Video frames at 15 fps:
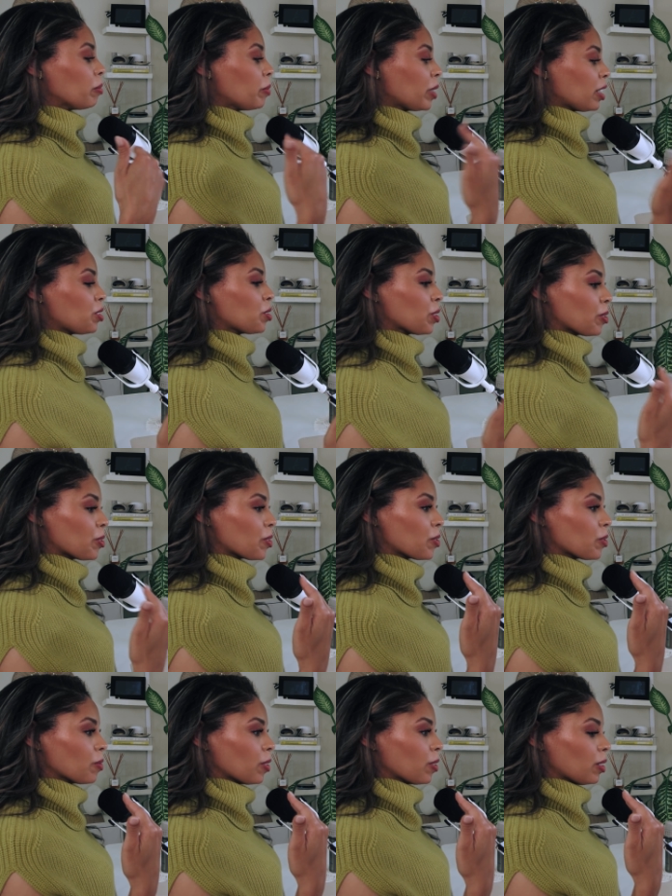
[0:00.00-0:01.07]
But it's
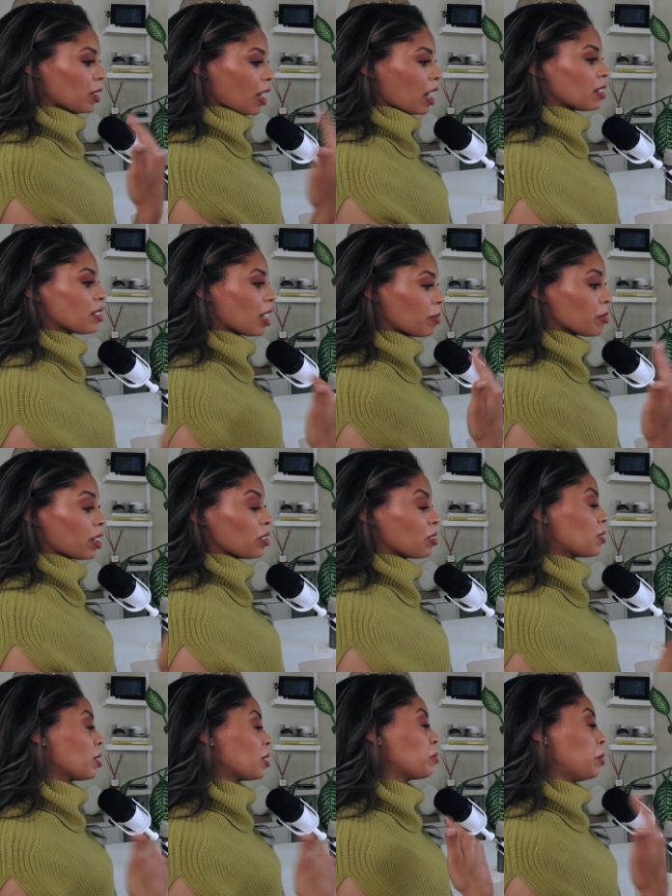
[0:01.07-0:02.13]
just a lot of times I
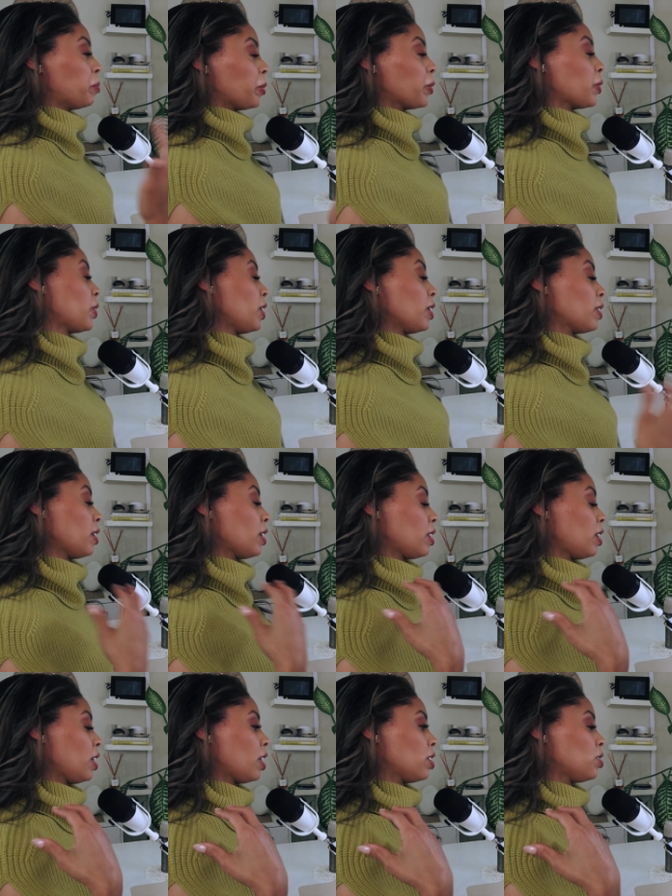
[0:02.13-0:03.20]
just think people think
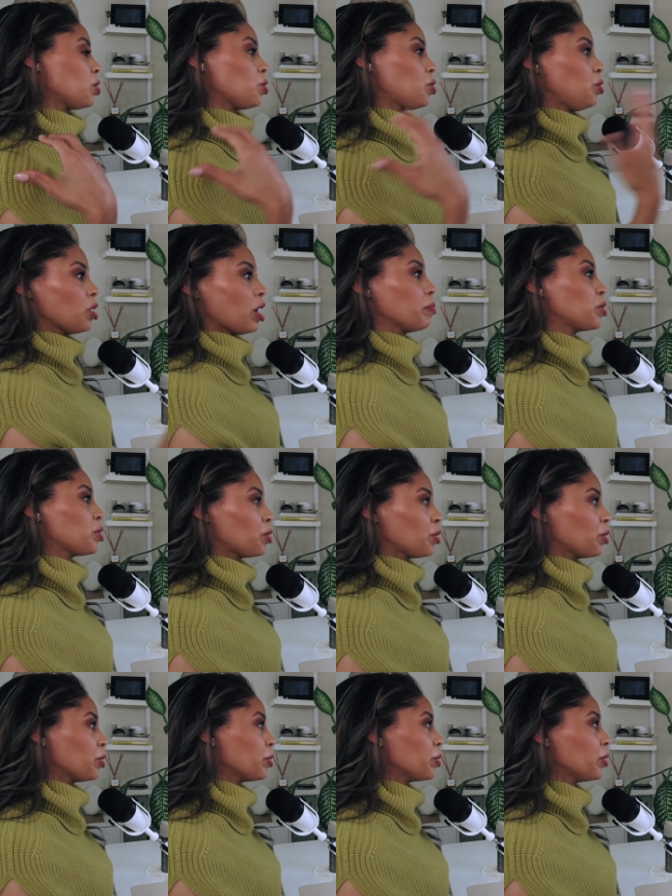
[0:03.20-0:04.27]
that they can just jump
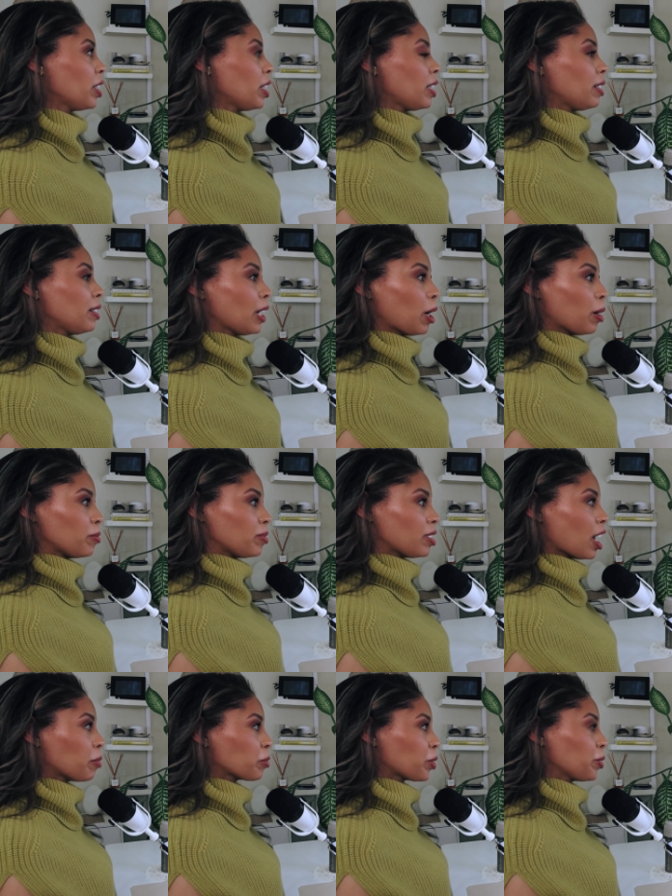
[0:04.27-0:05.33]
to now I'm
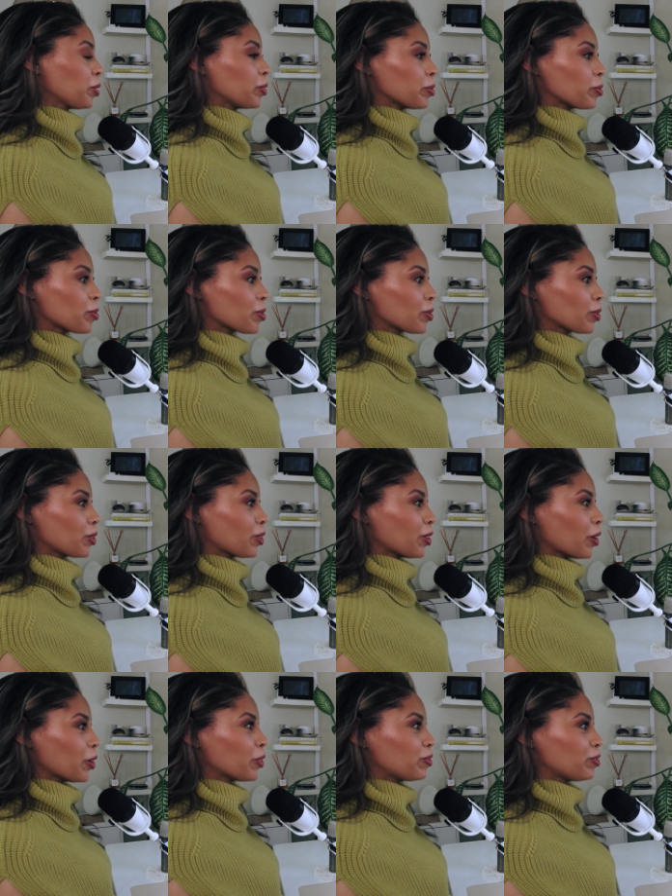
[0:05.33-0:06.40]
Tom Cruise,
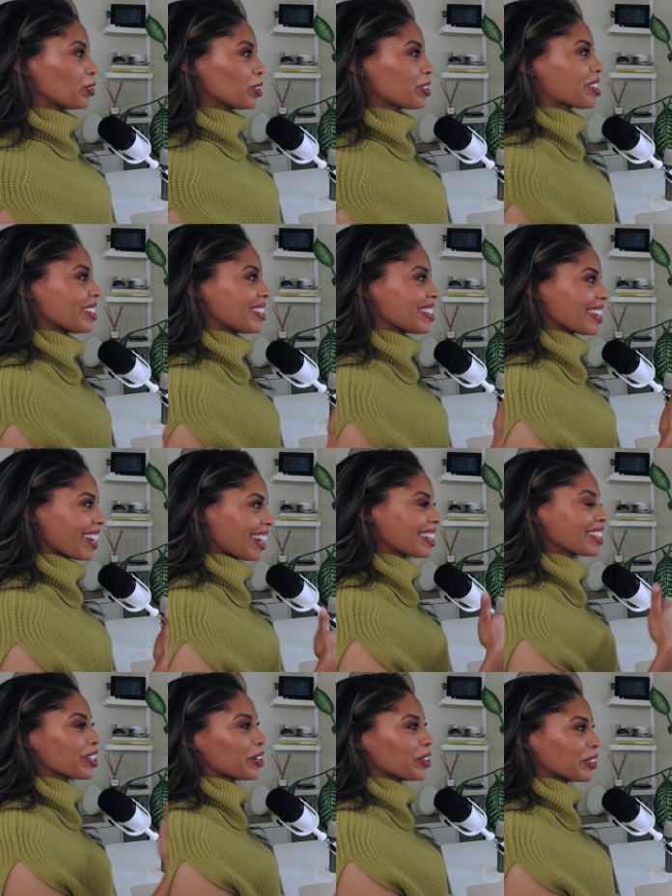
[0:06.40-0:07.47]
versus like,
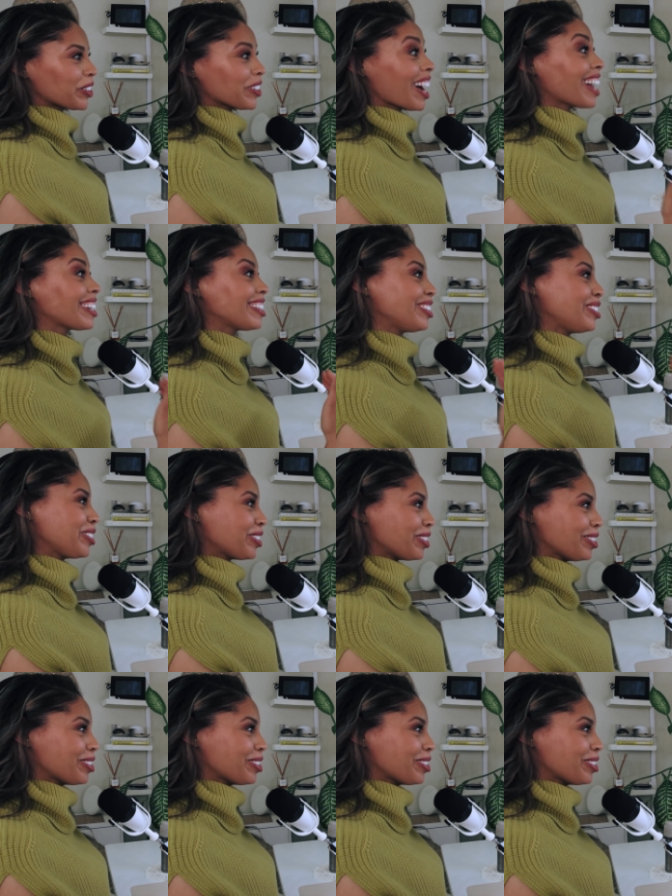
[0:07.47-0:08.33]
no, you had to do your